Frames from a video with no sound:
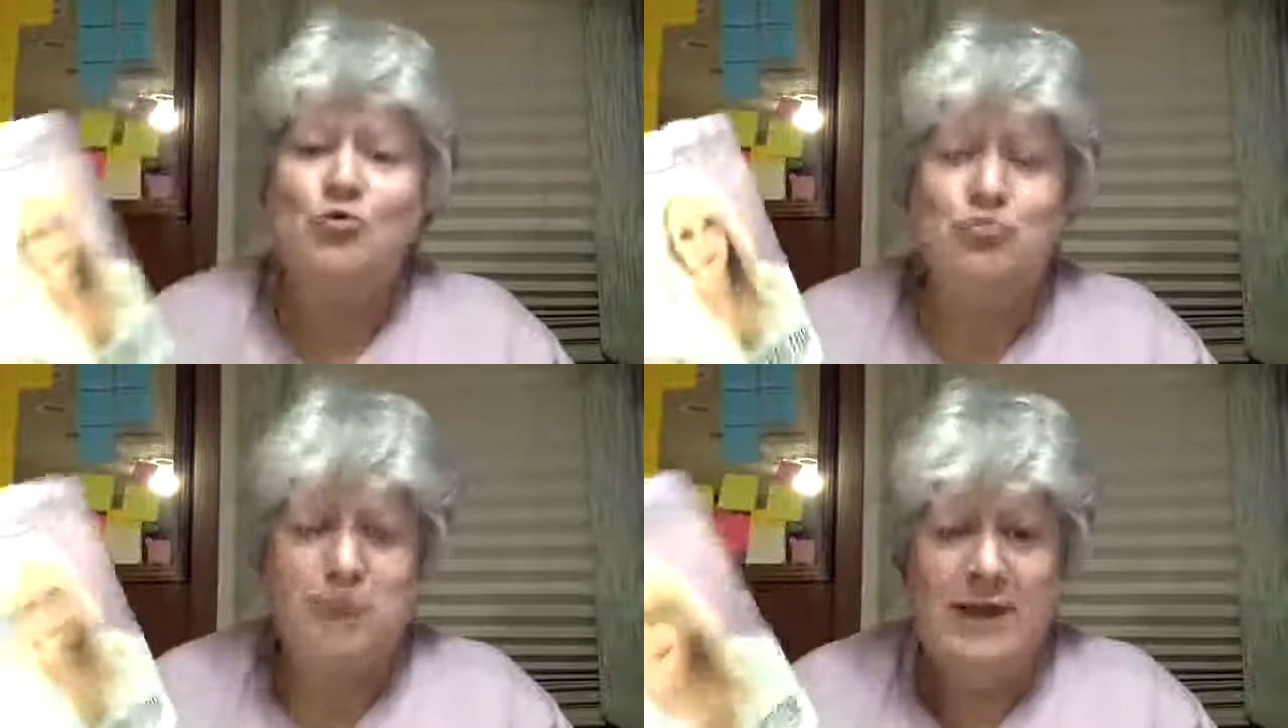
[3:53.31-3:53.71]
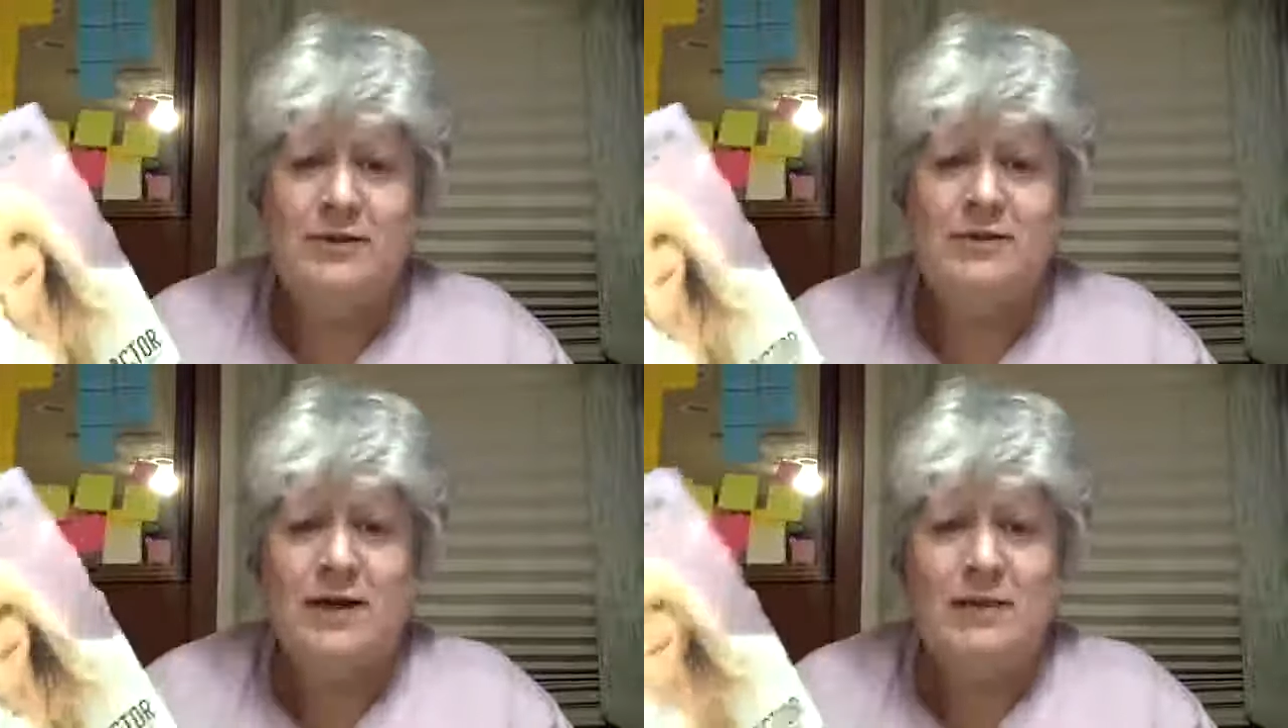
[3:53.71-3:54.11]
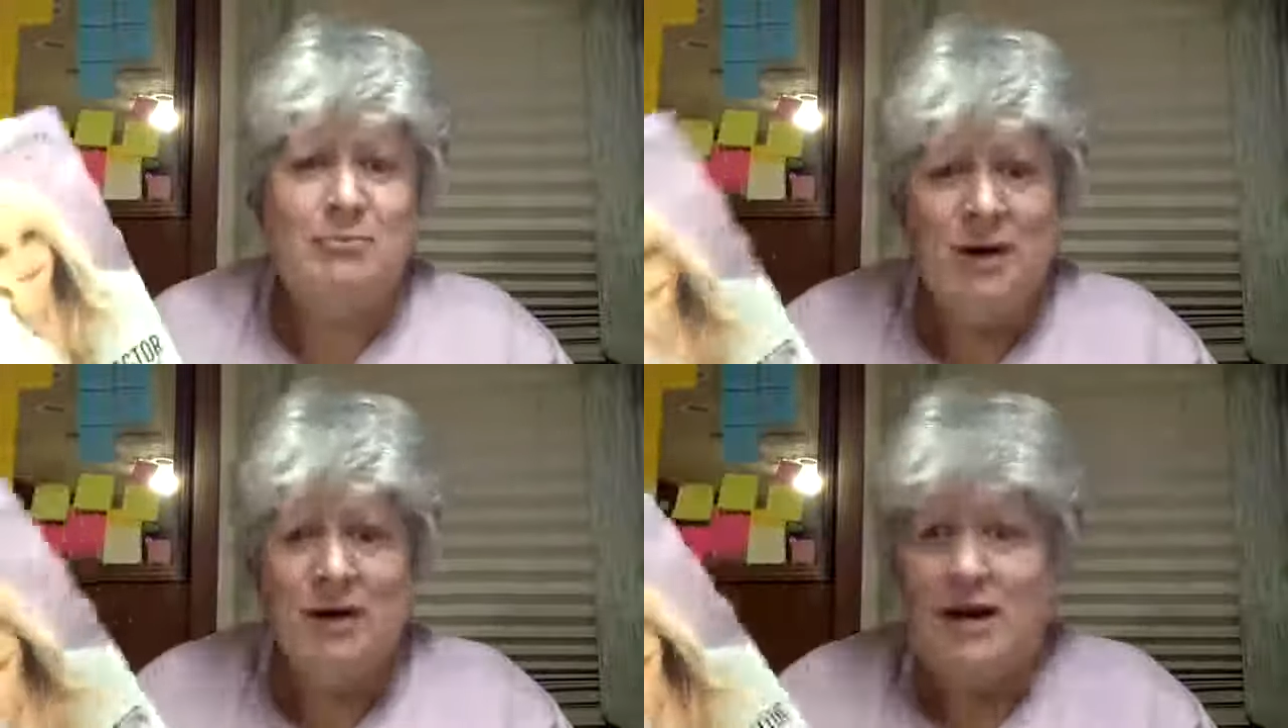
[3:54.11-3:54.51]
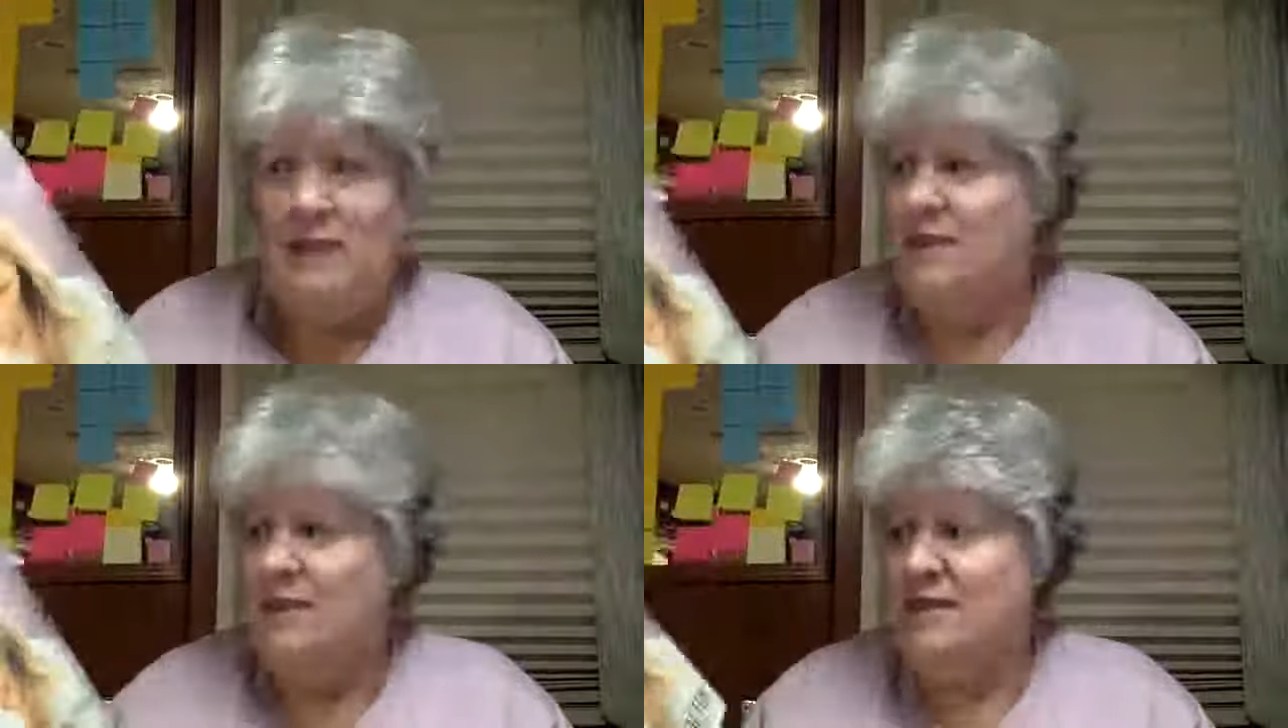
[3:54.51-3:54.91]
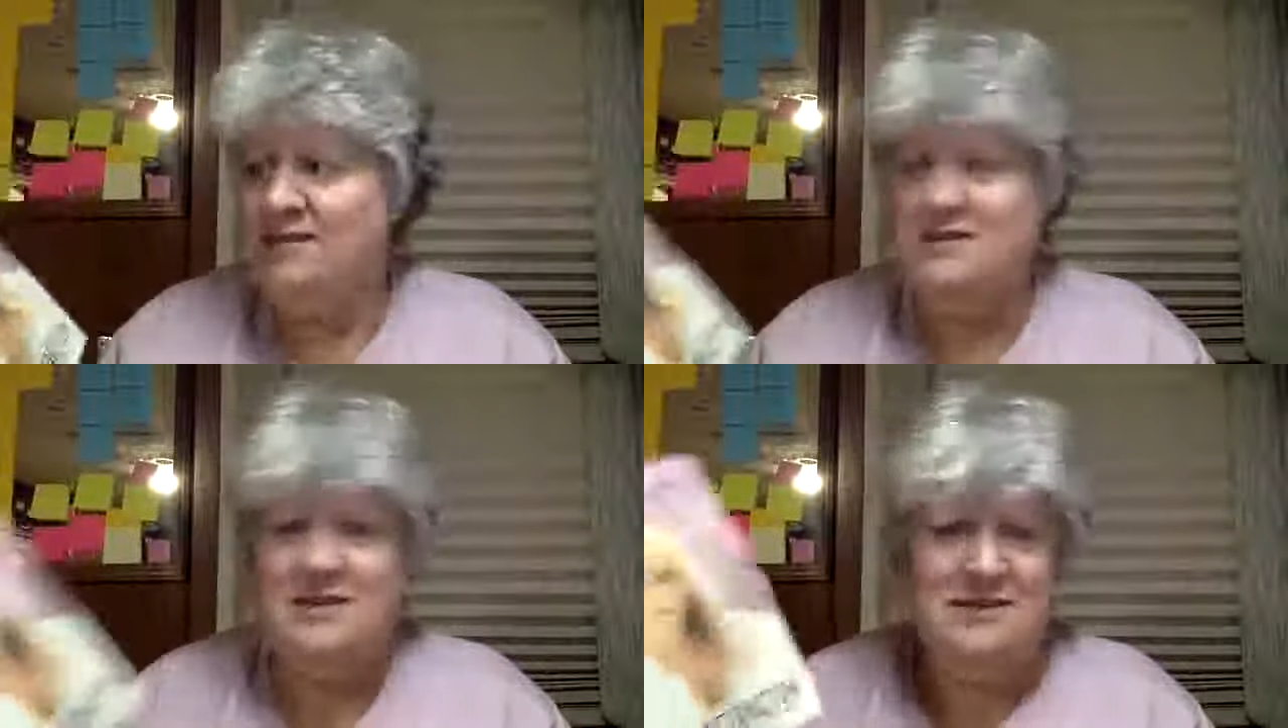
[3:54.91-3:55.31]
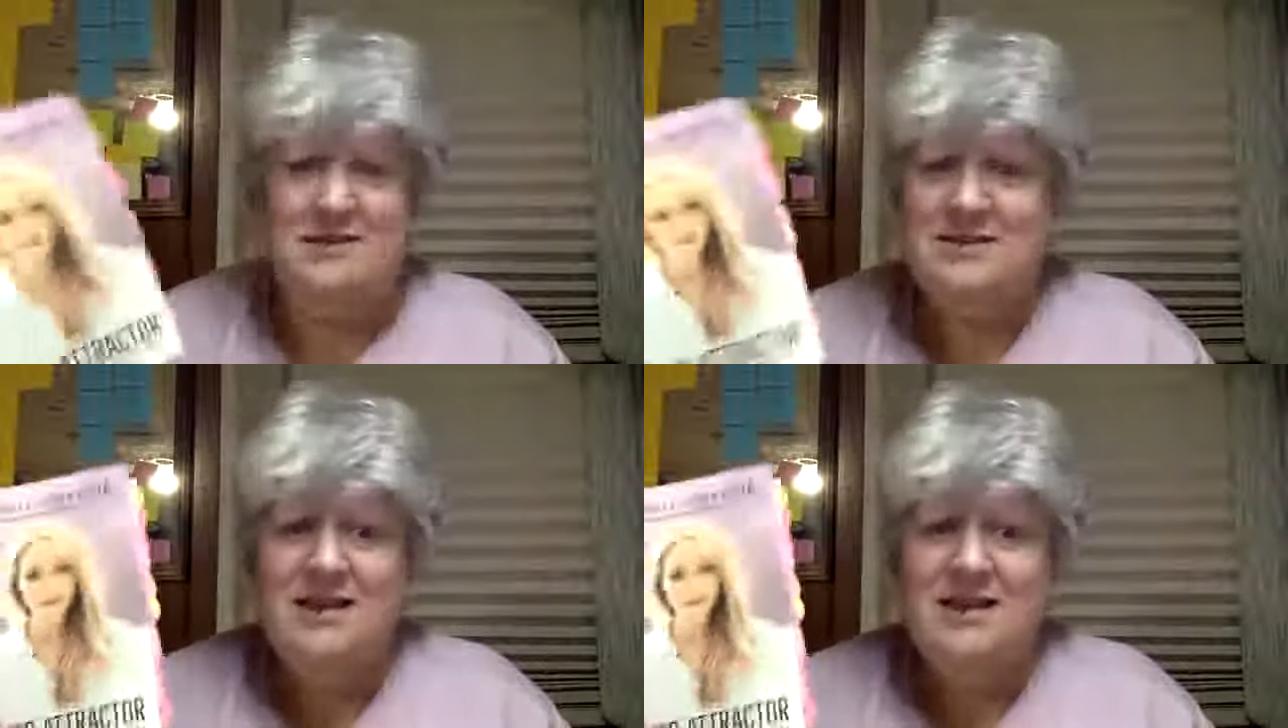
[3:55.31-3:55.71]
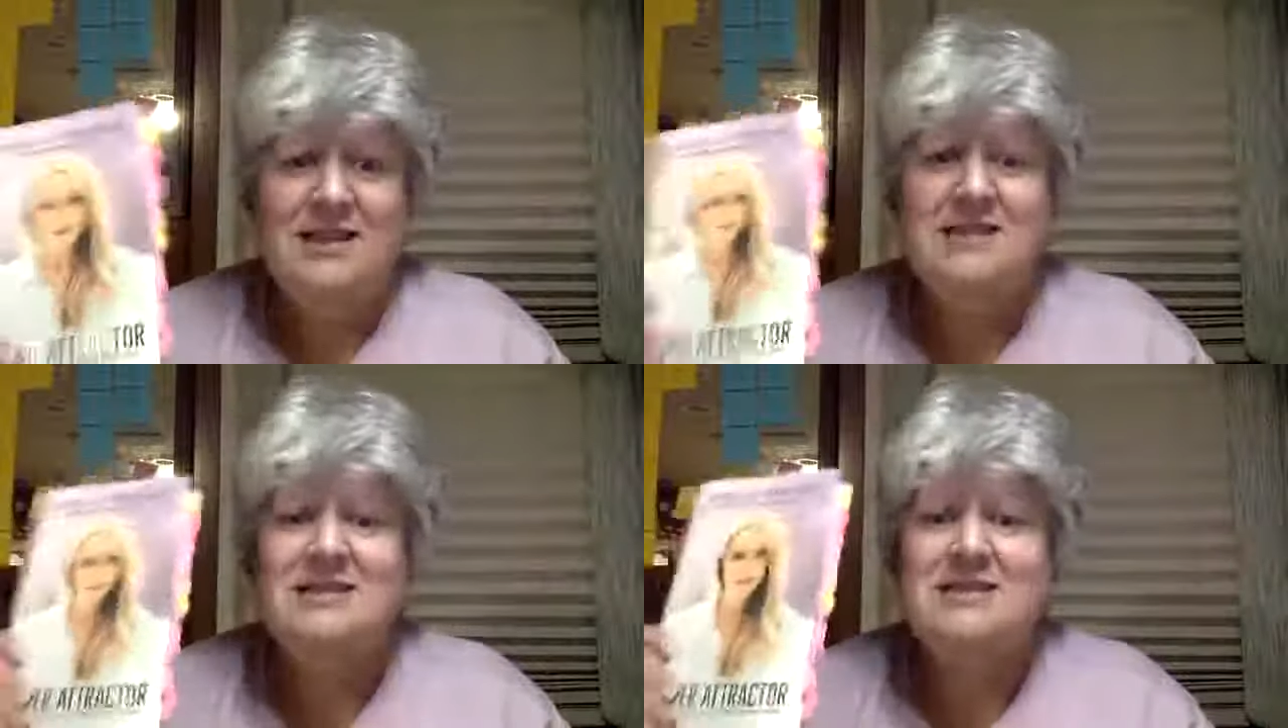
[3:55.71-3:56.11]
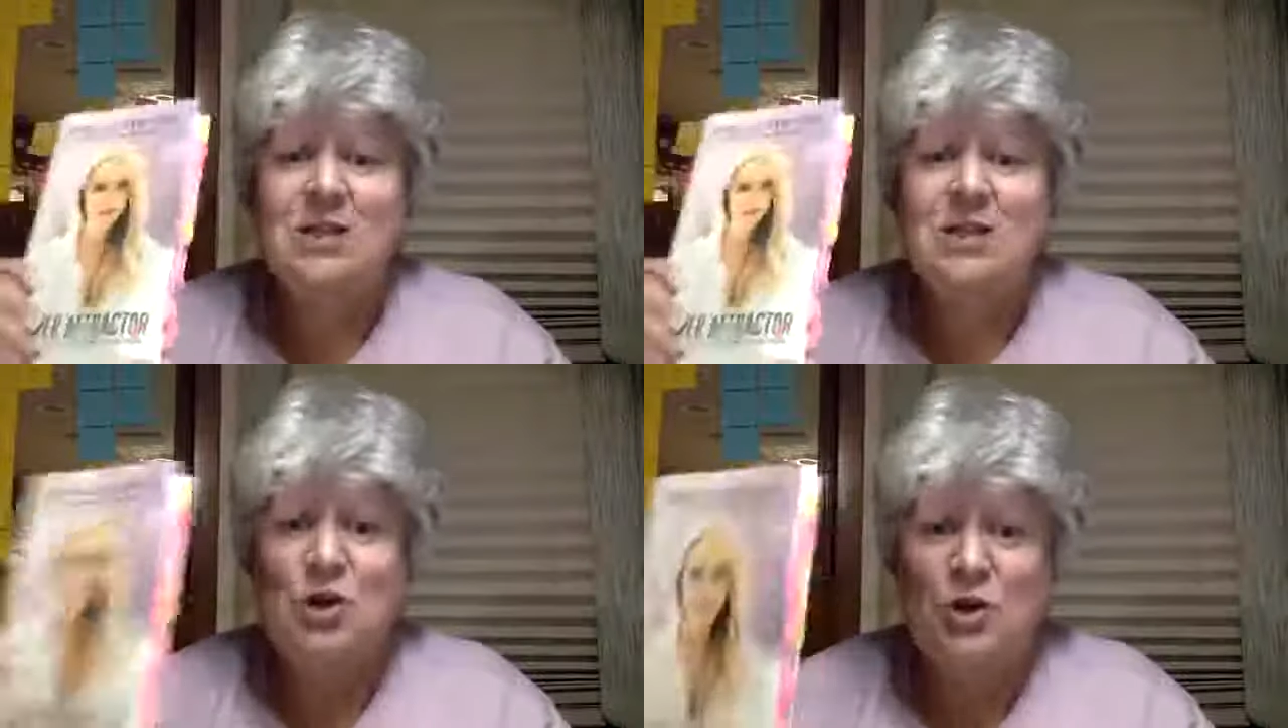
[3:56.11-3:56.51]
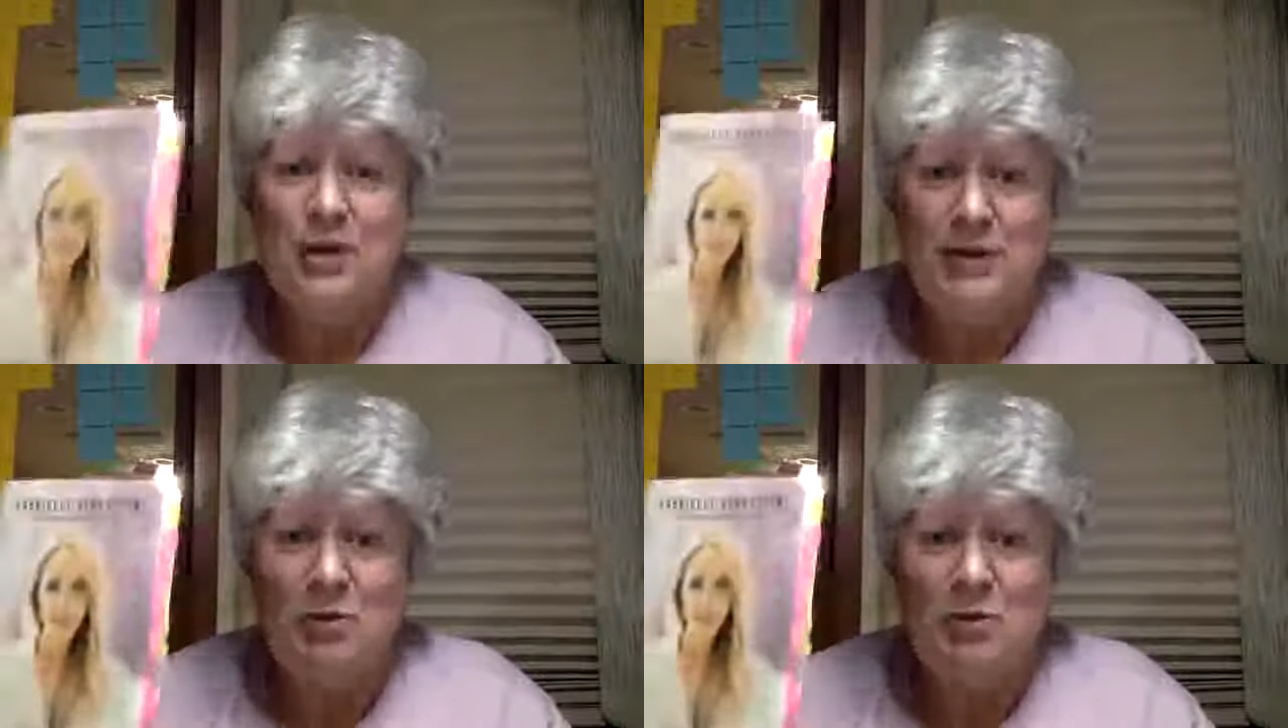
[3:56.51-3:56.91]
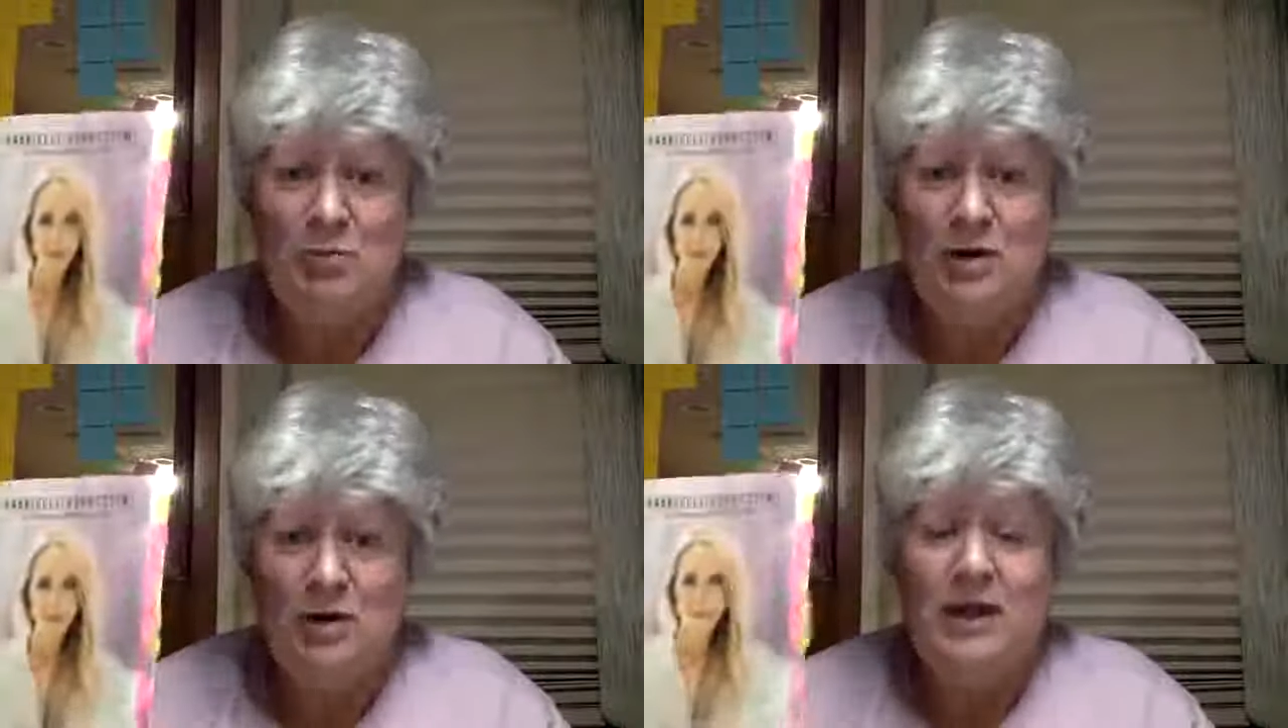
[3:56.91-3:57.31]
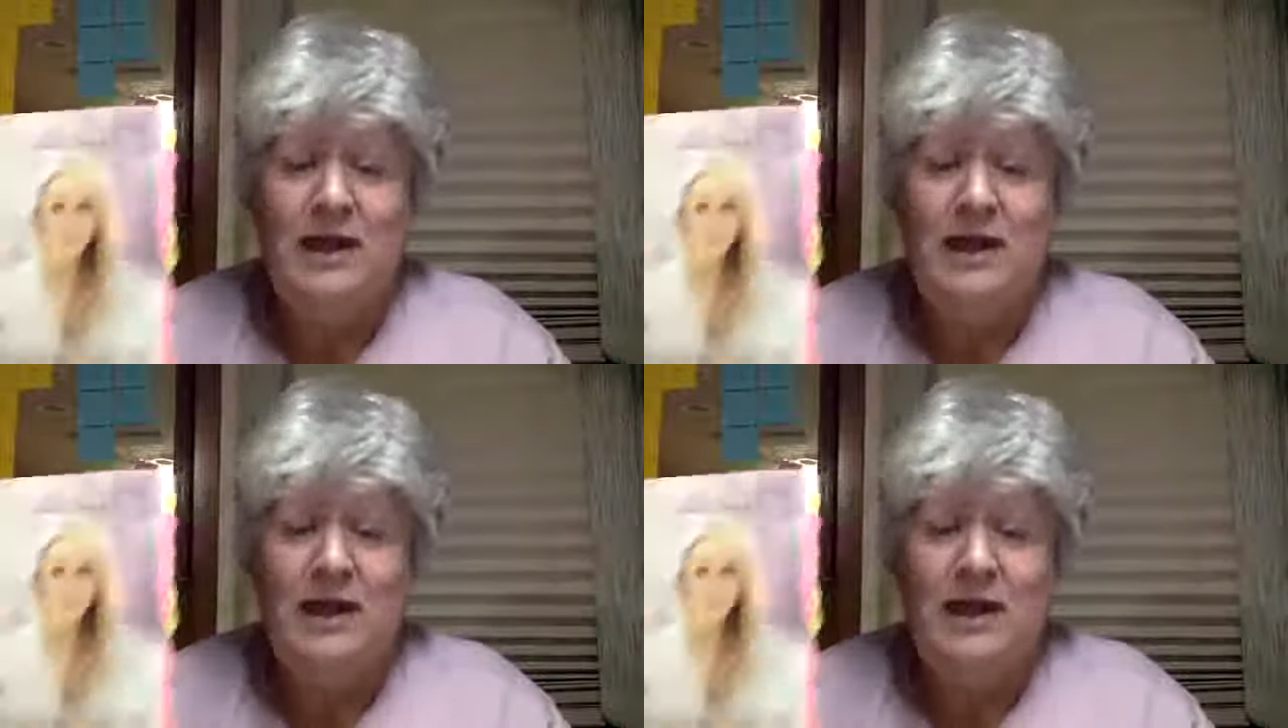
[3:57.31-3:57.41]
Great, great book. I mean, this is an incredible book.